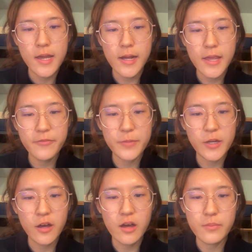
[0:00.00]
I have
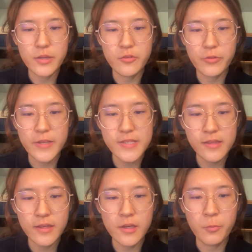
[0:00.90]
become
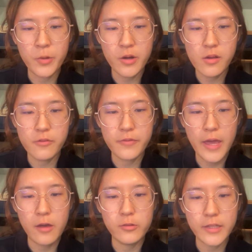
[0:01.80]
increasingly aware of
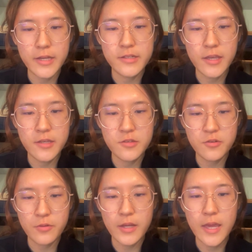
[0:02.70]
how land
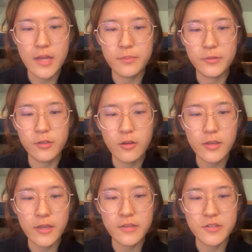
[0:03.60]
history and
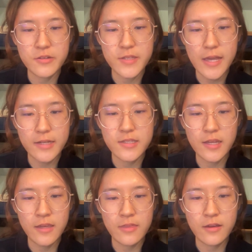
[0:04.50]
belonging intersect
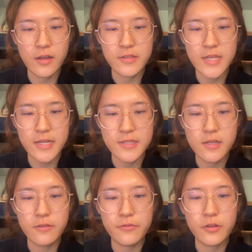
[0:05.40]
in the context
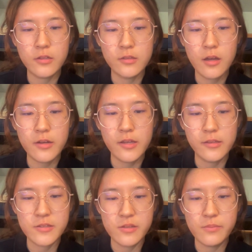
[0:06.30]
of
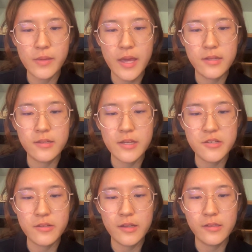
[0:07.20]
colonialism and
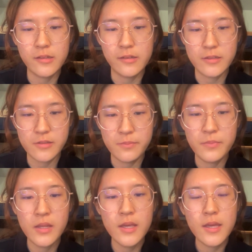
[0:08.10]
nationalism.
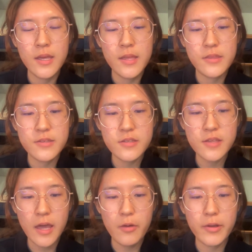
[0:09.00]
This is
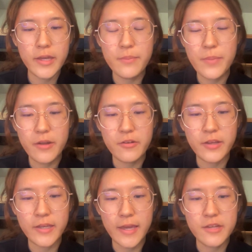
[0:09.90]
how I can better
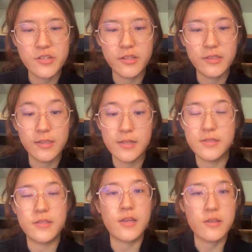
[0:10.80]
engage in class
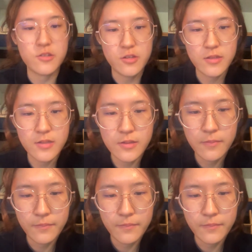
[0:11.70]
discussions.